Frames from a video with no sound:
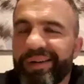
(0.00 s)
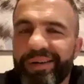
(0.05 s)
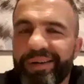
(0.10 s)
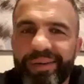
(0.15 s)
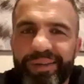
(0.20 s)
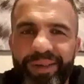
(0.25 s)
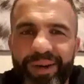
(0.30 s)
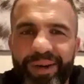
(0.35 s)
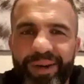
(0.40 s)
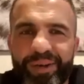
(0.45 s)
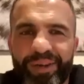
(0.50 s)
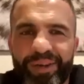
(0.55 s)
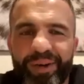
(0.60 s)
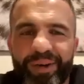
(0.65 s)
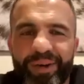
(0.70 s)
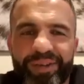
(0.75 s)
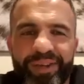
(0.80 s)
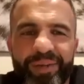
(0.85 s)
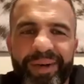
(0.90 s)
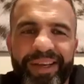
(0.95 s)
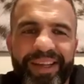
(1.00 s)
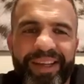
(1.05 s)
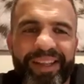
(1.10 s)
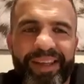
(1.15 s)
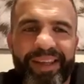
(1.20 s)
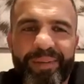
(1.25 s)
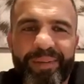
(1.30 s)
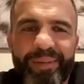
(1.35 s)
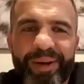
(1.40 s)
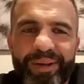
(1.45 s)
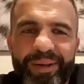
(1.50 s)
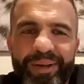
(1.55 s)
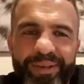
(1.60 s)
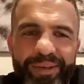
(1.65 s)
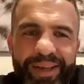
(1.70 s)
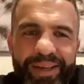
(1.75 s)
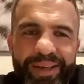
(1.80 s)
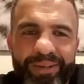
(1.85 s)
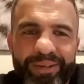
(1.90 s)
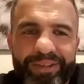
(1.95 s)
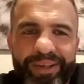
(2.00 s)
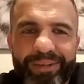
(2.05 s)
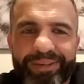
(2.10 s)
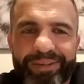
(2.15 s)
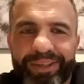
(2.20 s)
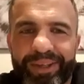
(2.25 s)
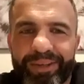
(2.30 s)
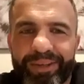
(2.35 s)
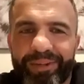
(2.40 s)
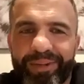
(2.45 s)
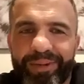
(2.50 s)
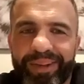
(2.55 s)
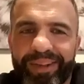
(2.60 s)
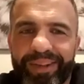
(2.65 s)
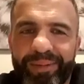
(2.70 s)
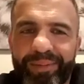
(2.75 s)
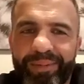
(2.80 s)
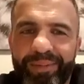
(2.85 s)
I got so many of them. I ain't got time to tell you all of them,